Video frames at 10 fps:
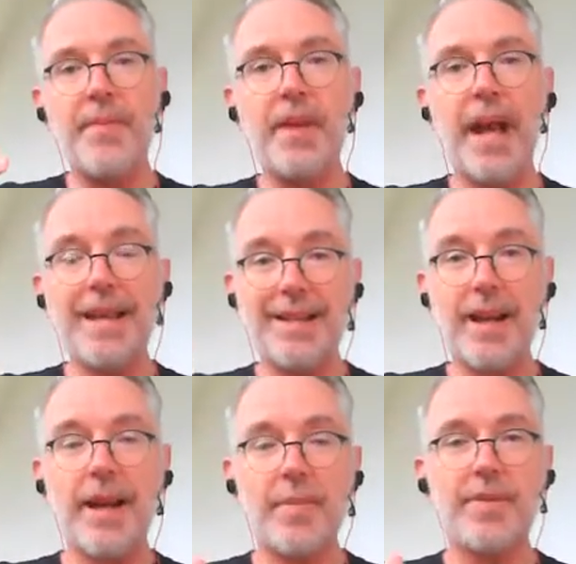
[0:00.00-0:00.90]
at
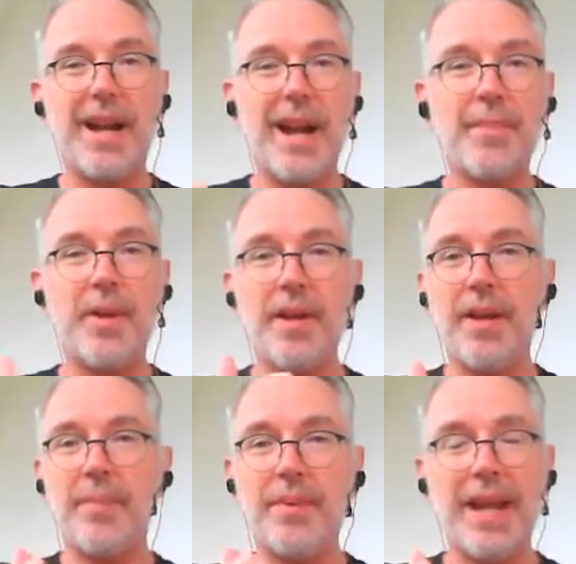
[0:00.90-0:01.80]
times, I'm
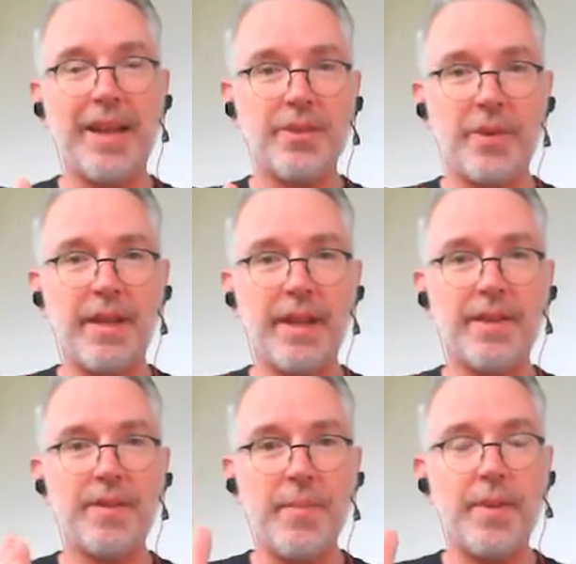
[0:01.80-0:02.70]
gonna be answering
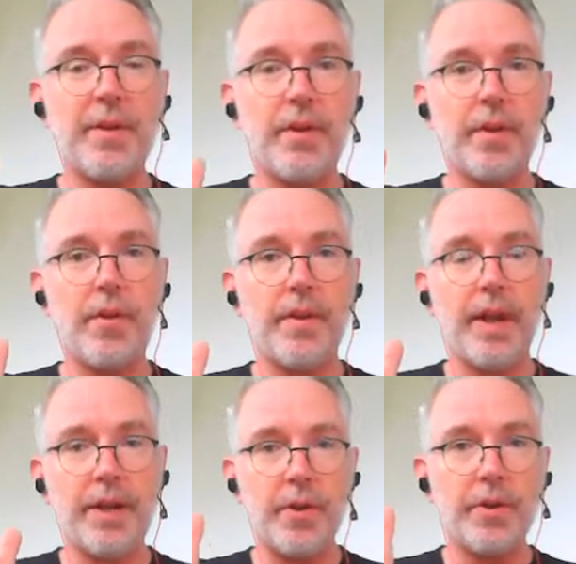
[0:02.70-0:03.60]
things that maybe you're,
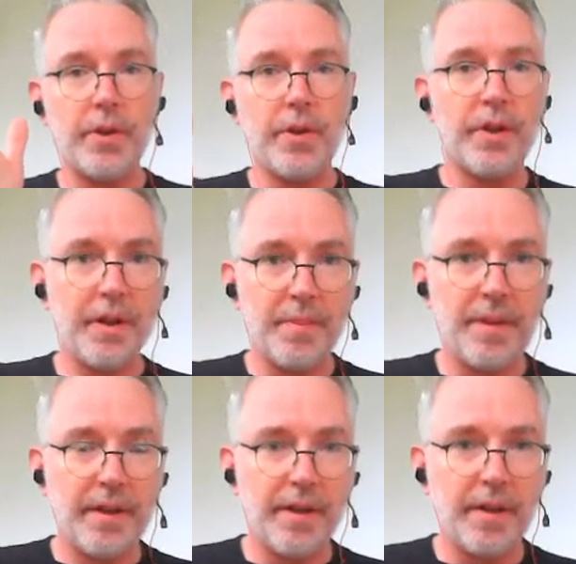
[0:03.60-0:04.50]
that I know you're already gonna
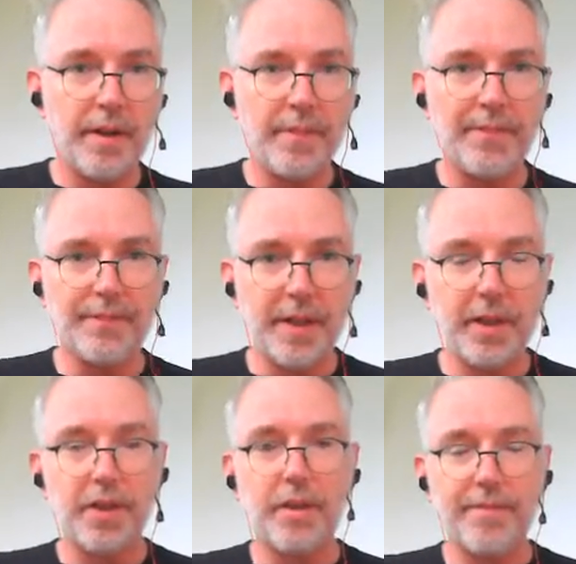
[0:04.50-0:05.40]
be um,
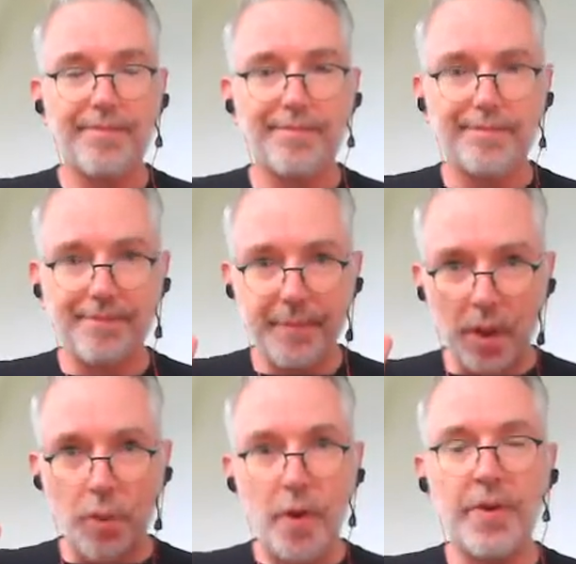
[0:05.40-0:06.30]

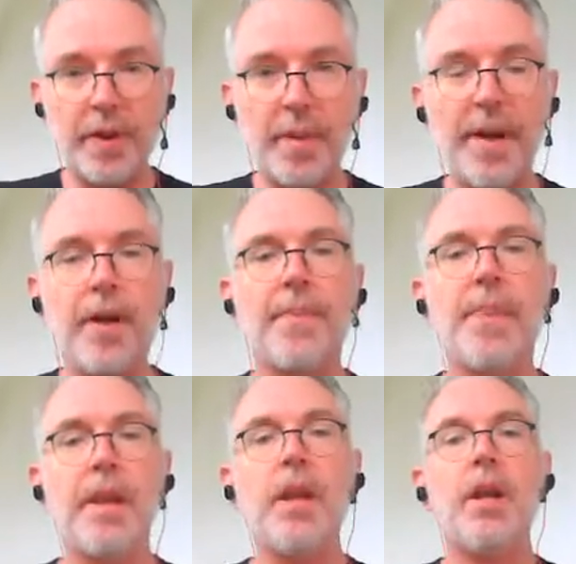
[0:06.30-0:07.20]
wondering about.
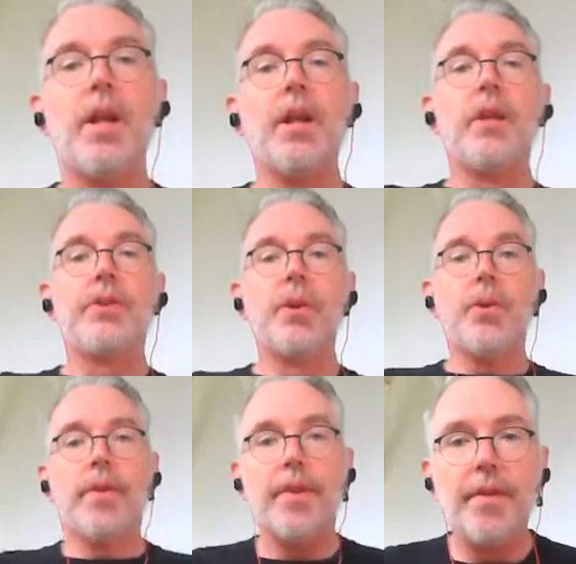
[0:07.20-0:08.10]

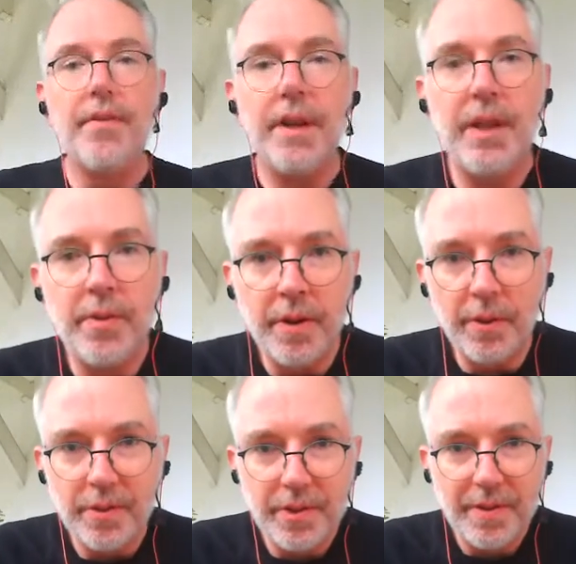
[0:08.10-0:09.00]
So the video
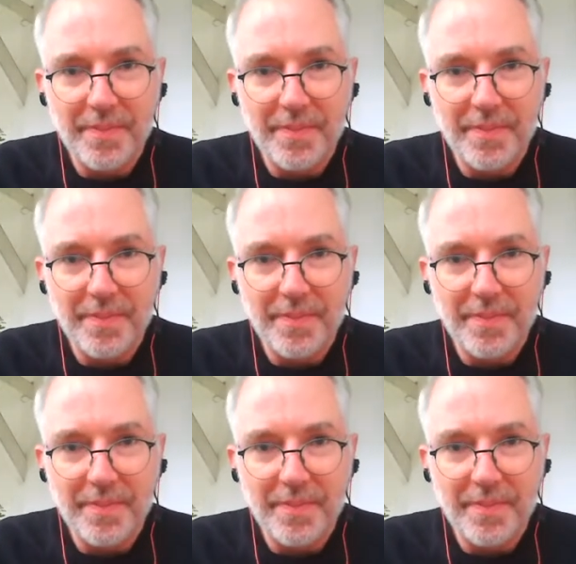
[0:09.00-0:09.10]
notes.